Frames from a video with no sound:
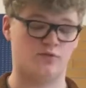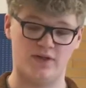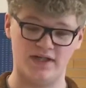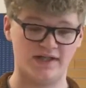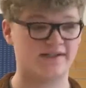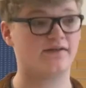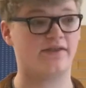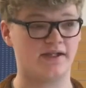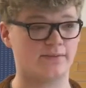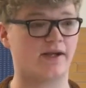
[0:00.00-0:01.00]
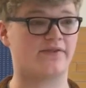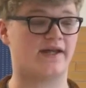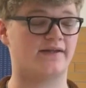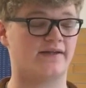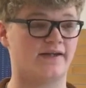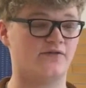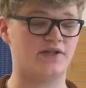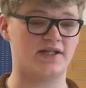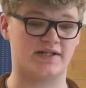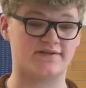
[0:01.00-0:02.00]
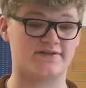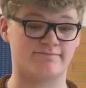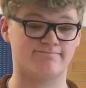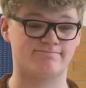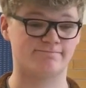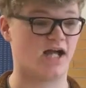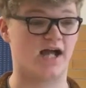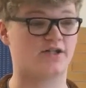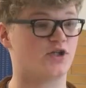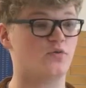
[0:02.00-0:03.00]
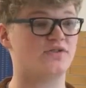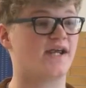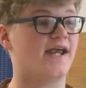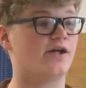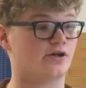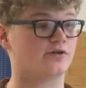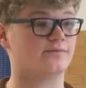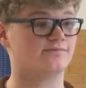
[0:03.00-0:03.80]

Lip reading: Well, I did think about that and then I realized. I don't care.